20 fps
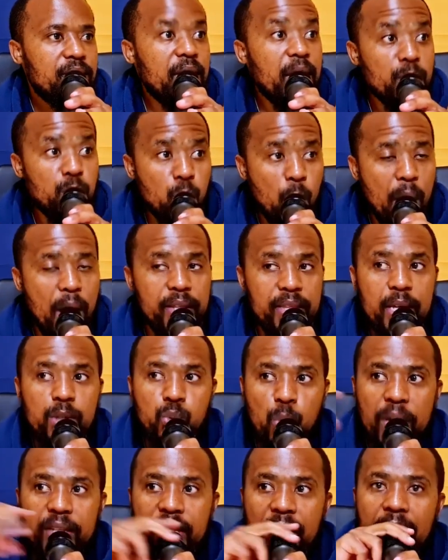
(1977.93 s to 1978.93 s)
That's why,
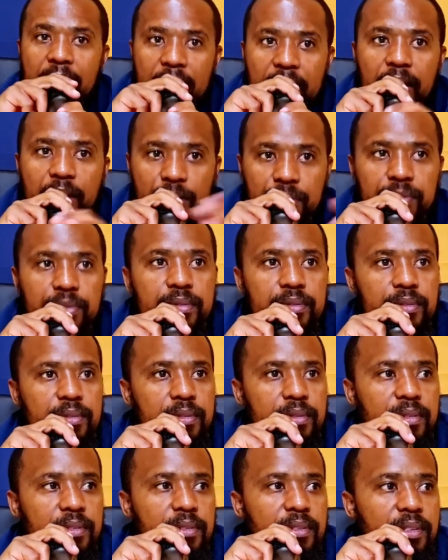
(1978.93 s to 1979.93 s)
that's why they leave.
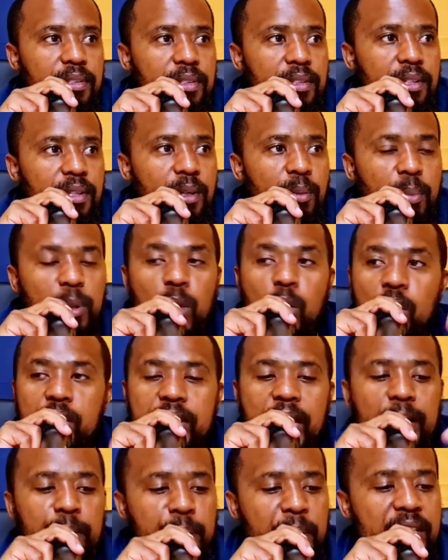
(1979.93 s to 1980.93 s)

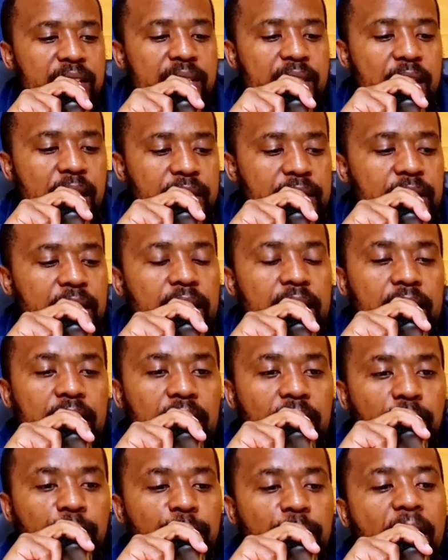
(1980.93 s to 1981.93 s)
Because that means that
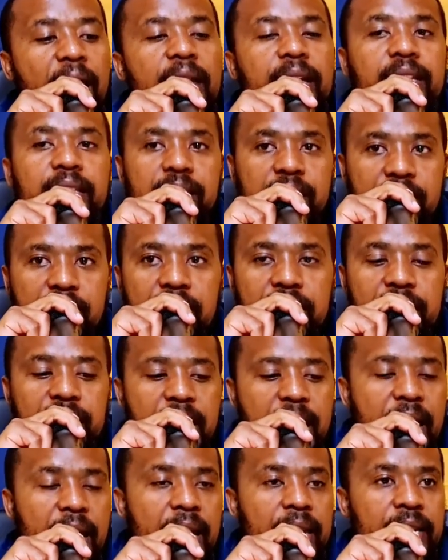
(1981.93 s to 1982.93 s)
if I sit
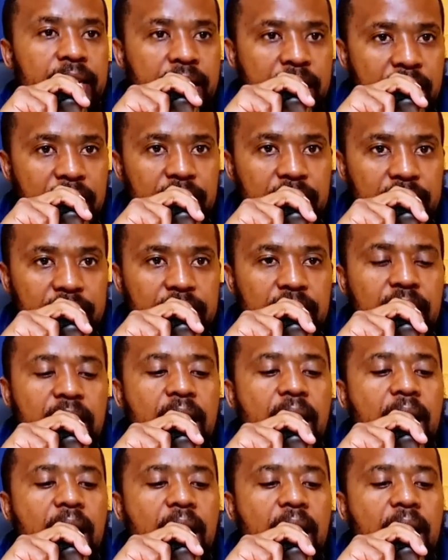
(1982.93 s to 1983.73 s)
here and hear it,